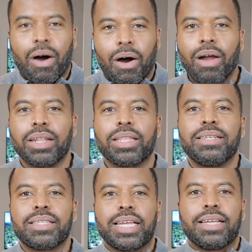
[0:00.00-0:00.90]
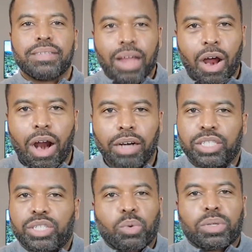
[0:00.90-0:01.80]
all of these things are
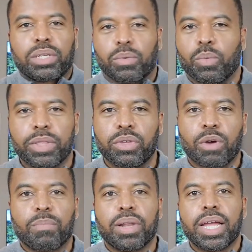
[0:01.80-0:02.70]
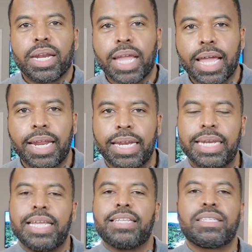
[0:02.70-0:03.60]
soaked with your blood, and it
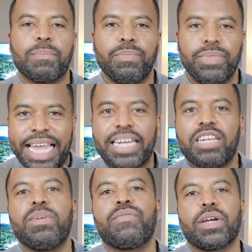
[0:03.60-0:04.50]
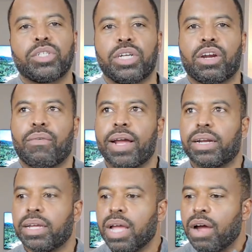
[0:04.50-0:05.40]
needs to. They need to be functioning
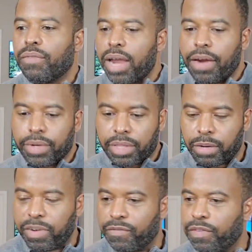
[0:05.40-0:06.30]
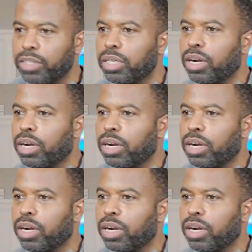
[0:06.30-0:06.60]
correctly for everything to be functioning